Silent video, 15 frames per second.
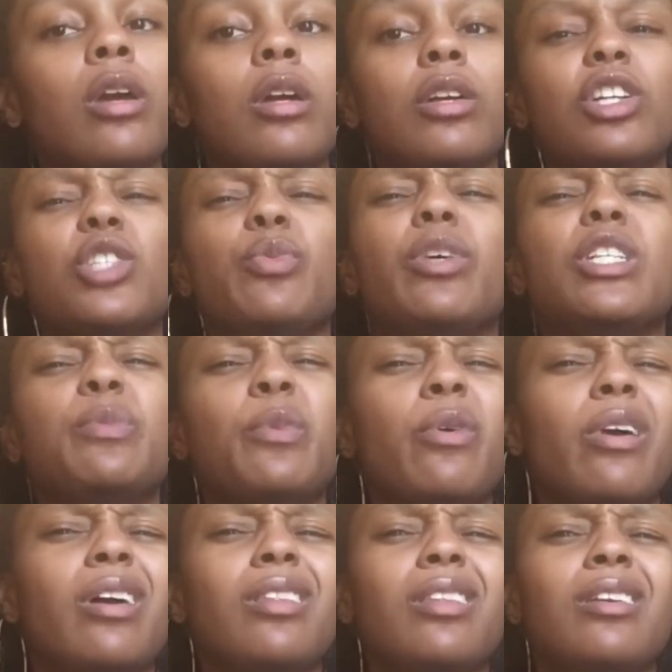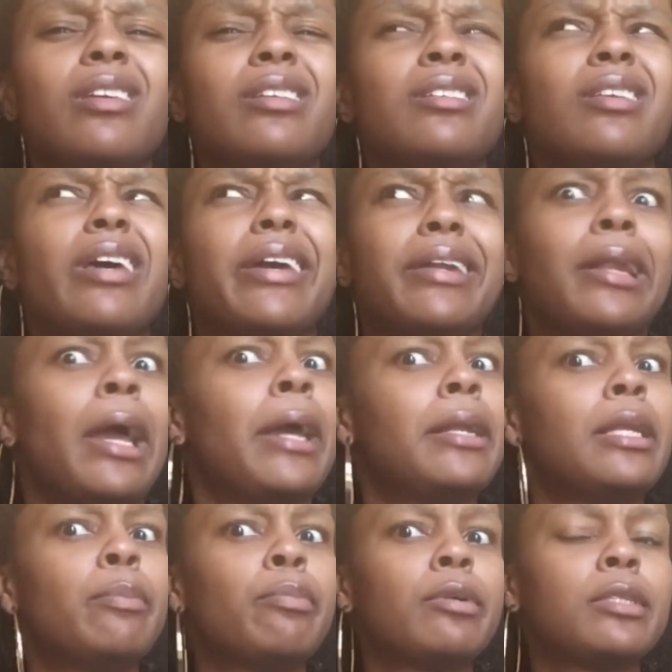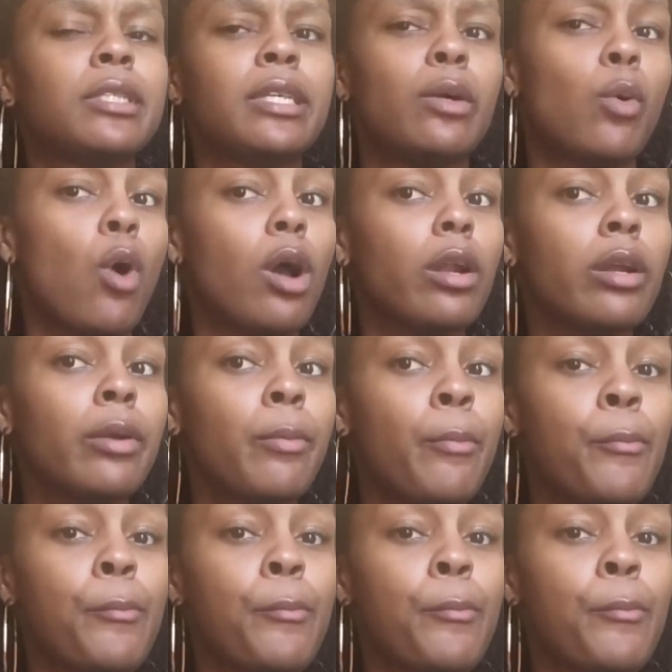Because breast milk, I think, is like 90% water.